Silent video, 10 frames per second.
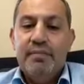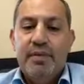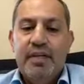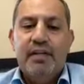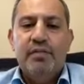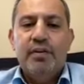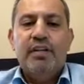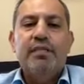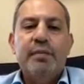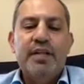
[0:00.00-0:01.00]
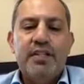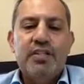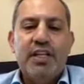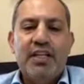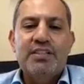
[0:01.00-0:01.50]
me and for giving me the
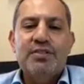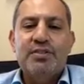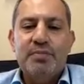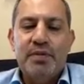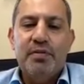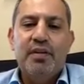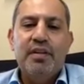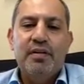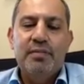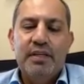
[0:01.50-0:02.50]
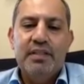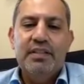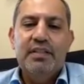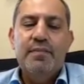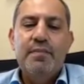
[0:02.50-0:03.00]
chance to speak with the
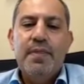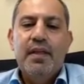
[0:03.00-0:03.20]
community